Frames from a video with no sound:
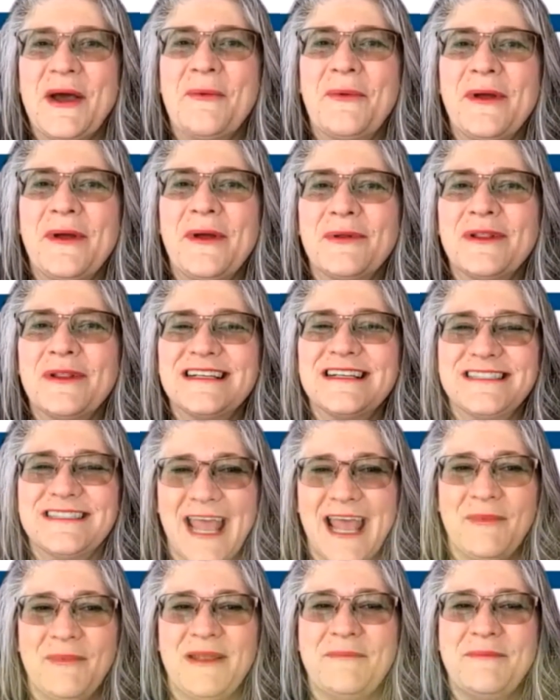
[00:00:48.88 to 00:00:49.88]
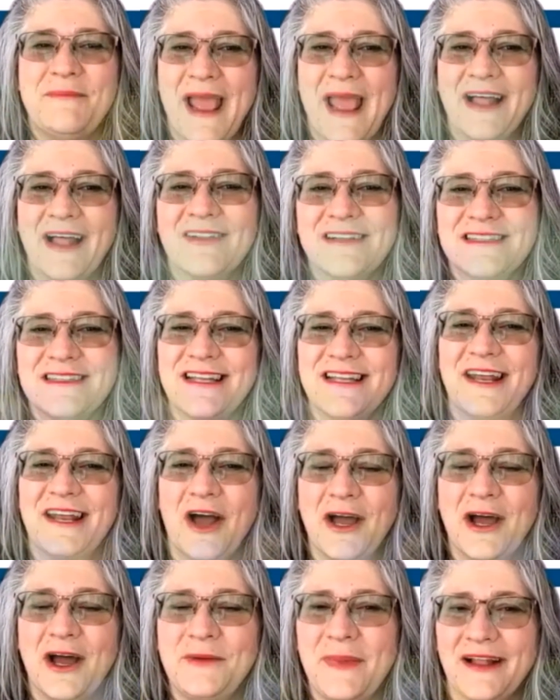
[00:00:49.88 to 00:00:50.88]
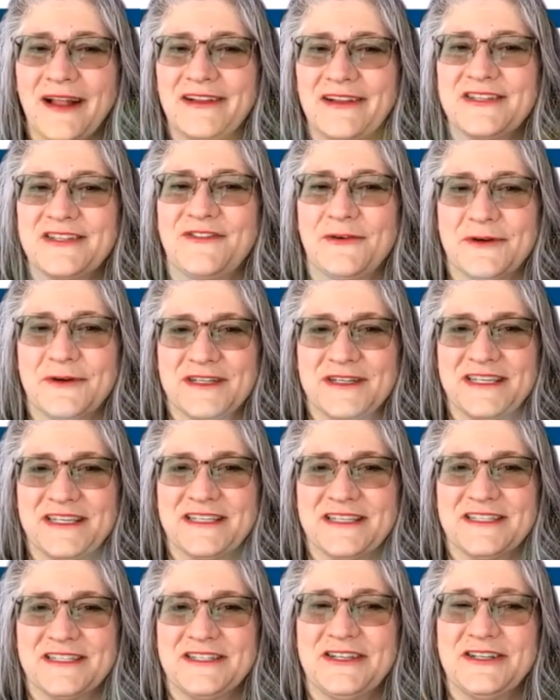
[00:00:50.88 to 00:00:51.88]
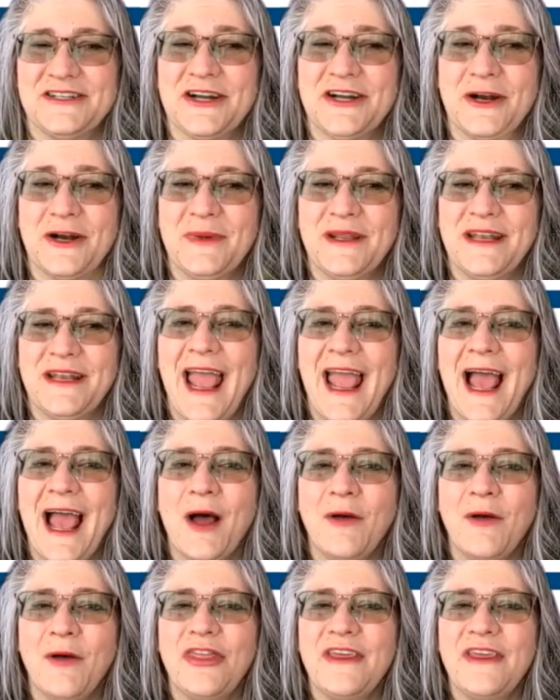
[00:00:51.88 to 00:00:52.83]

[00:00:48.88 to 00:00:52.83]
We will examine balanced and unbalanced forces to determine how